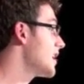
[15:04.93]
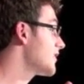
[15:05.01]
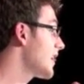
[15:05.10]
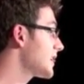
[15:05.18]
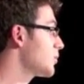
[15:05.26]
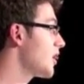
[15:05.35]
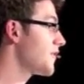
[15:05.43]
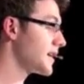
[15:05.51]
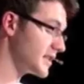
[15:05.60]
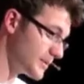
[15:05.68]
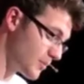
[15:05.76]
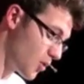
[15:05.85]
So that's what I
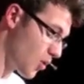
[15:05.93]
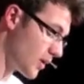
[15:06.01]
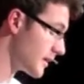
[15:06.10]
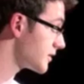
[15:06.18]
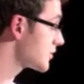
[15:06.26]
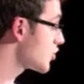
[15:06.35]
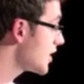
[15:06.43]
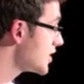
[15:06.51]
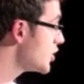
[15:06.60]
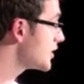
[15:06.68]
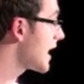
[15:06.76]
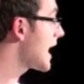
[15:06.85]
think is important, to try and
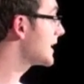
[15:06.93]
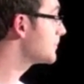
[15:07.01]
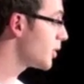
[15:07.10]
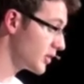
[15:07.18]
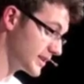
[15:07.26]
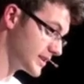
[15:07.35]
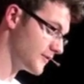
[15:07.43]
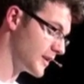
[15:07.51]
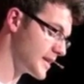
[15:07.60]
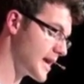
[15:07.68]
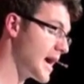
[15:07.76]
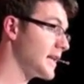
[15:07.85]
use it as
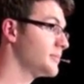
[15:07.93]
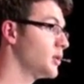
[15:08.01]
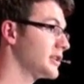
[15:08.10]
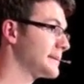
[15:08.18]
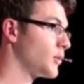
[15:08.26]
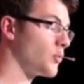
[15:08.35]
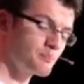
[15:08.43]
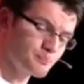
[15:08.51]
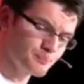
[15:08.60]
positively as possible.